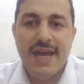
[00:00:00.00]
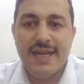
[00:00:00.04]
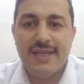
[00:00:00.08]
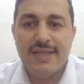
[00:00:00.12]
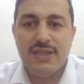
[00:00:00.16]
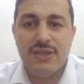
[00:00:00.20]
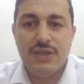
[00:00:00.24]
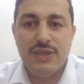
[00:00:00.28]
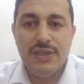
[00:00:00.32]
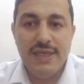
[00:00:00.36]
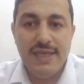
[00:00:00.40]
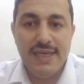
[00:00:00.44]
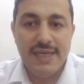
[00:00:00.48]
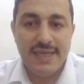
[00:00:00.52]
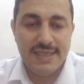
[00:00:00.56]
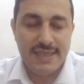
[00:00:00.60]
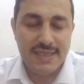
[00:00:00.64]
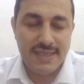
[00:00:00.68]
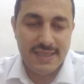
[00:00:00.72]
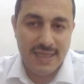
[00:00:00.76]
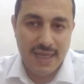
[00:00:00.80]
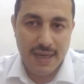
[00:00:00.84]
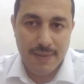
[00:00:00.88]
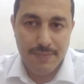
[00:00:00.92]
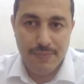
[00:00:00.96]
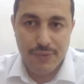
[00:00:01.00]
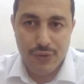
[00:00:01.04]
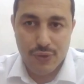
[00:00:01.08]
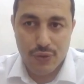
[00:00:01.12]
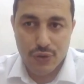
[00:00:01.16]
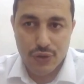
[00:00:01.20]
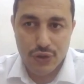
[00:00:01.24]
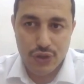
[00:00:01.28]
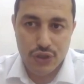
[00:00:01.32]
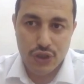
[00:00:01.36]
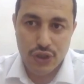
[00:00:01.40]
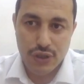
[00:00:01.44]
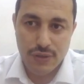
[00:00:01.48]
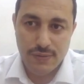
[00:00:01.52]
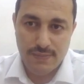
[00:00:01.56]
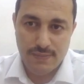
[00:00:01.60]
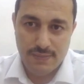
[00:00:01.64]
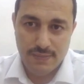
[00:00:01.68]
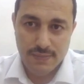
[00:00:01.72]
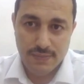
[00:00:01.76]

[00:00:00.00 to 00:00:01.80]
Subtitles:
attenuated approach